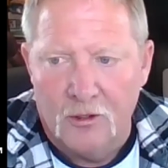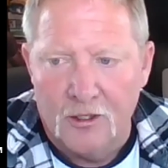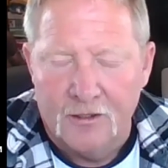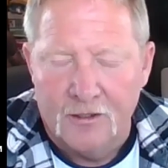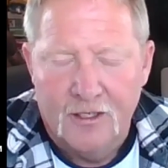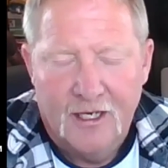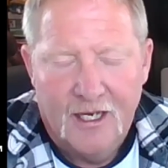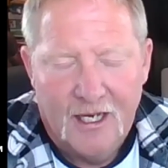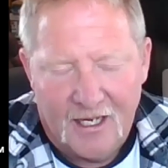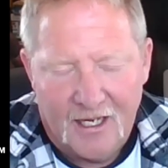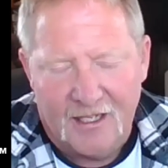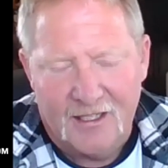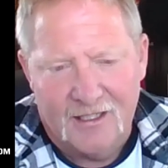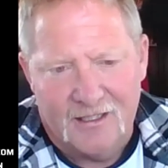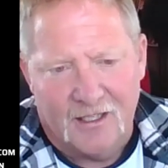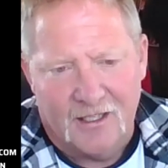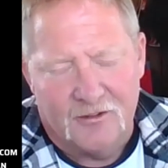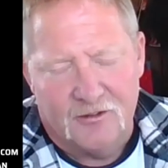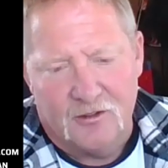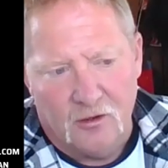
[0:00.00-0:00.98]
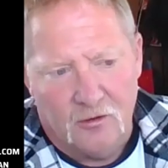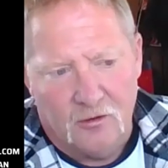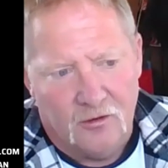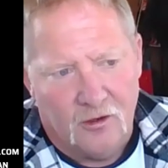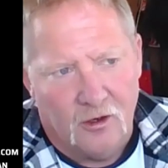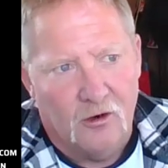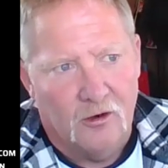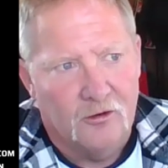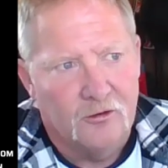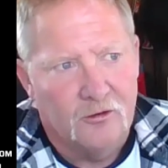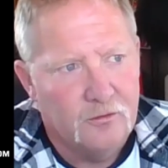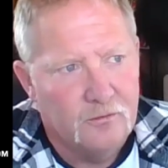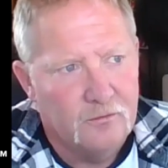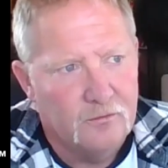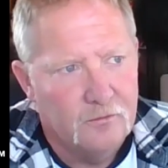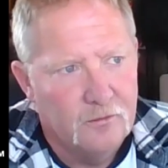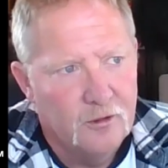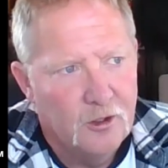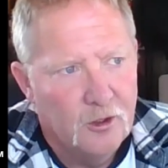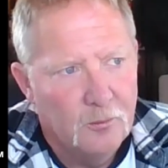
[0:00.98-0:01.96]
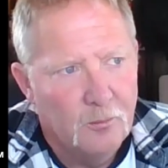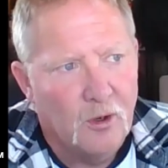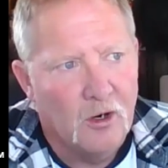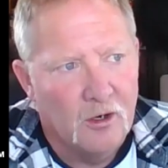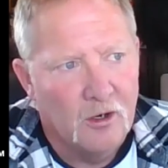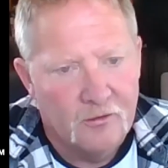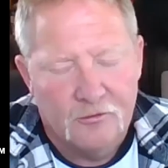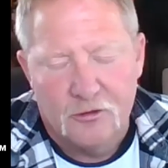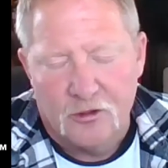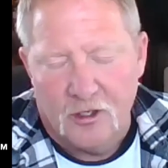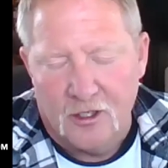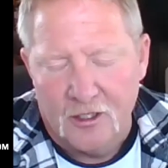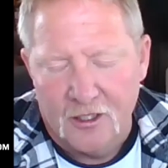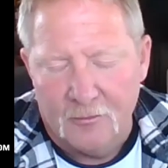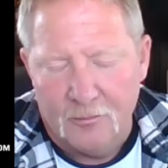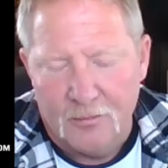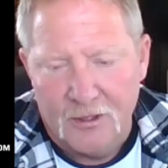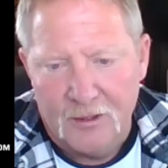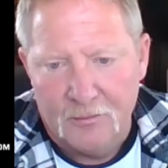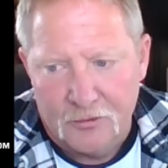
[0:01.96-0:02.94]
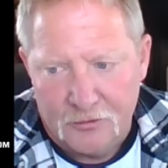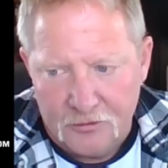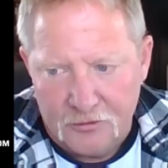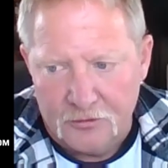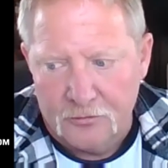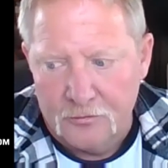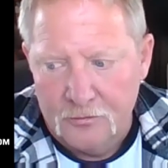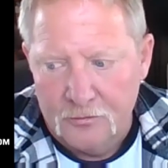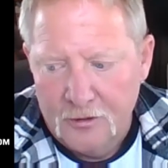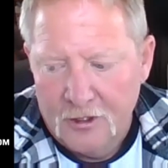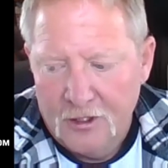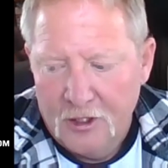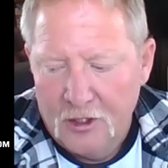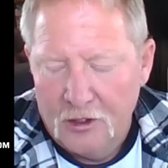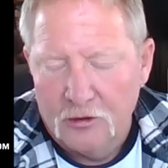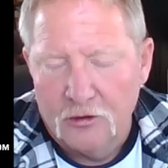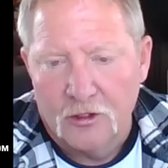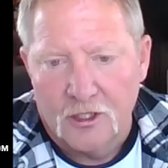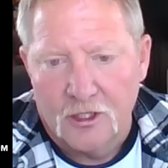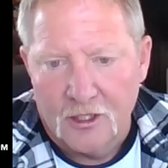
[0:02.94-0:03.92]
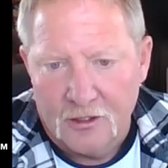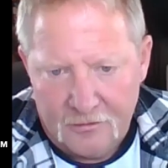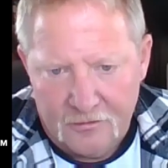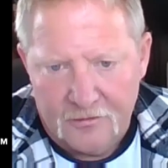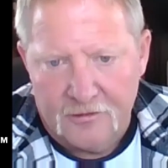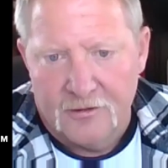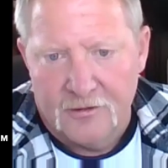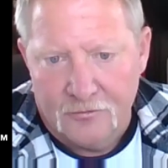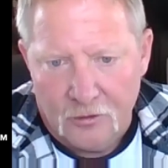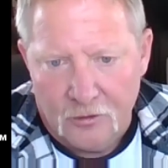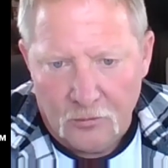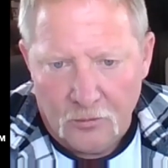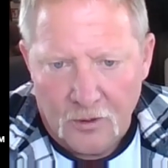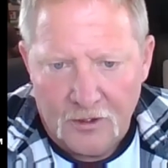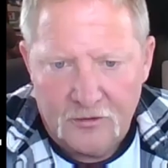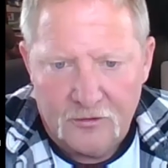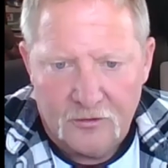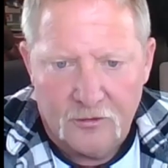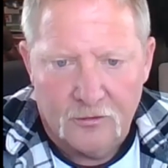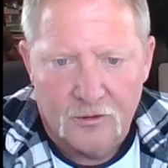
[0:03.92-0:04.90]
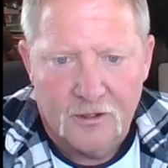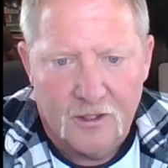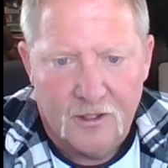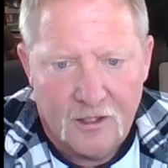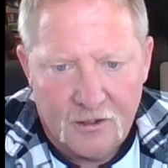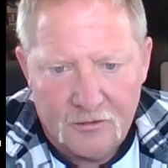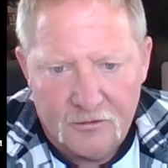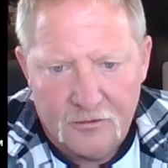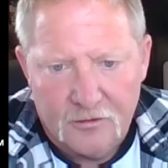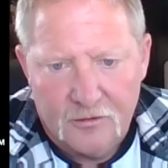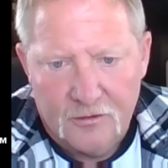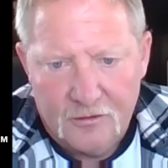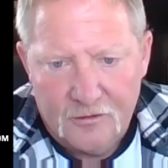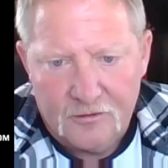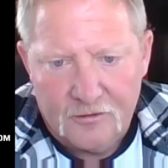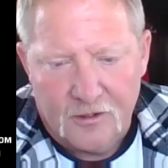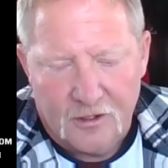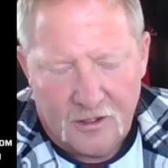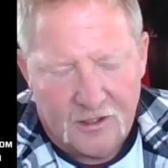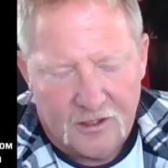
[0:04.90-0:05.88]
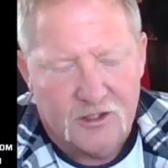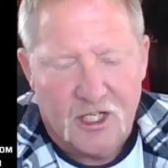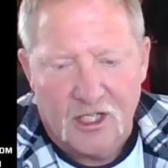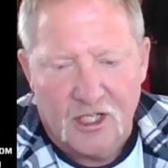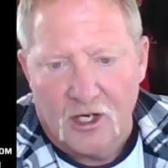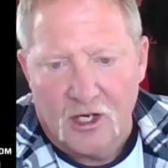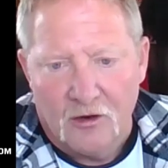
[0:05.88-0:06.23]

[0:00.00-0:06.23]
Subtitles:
And I think that's the hardest part of trying to get people to look at different ways of doing things. Is they just get